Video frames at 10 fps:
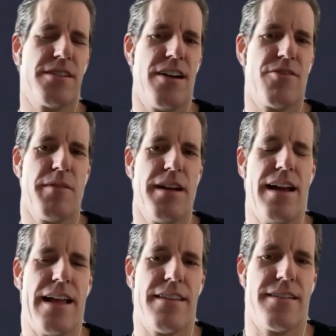government
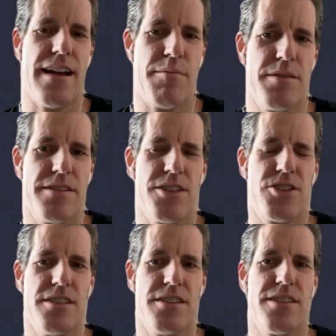at the top
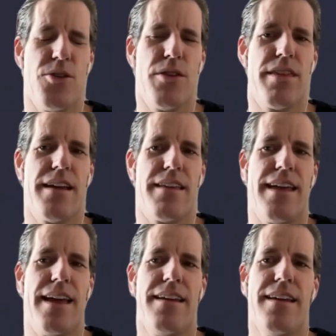positions still think
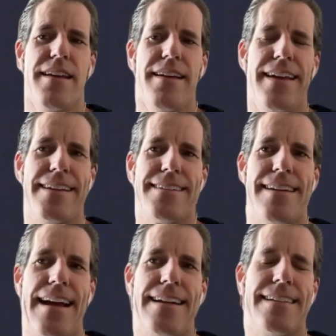that it's
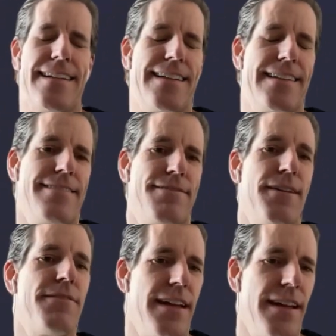
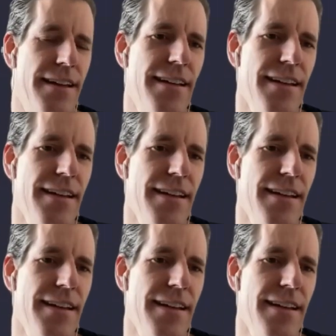1950